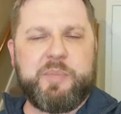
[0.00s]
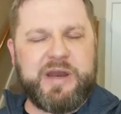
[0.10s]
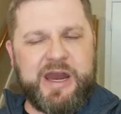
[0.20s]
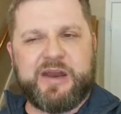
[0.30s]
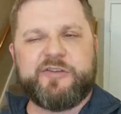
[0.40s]
It
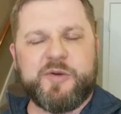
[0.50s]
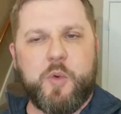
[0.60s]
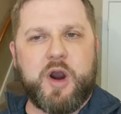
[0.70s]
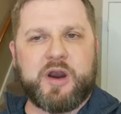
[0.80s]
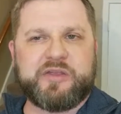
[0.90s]
needed some
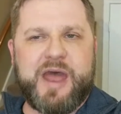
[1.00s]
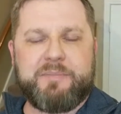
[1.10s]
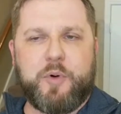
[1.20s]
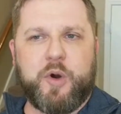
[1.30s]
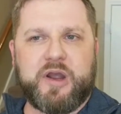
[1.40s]
work at
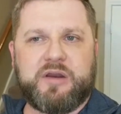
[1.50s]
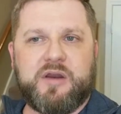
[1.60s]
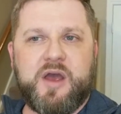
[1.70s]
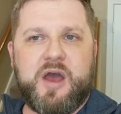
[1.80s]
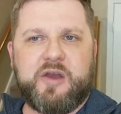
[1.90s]
that point,
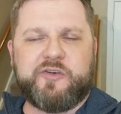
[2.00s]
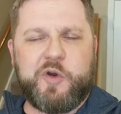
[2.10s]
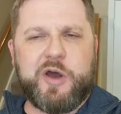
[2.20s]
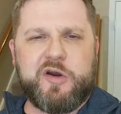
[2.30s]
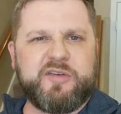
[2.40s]

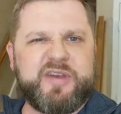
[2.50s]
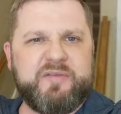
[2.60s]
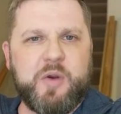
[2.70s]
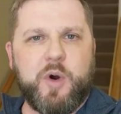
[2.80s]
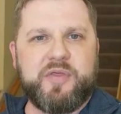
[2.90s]

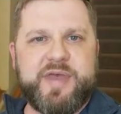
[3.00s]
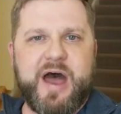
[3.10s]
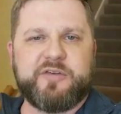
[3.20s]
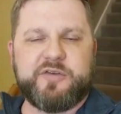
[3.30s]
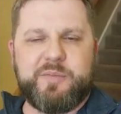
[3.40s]
271,000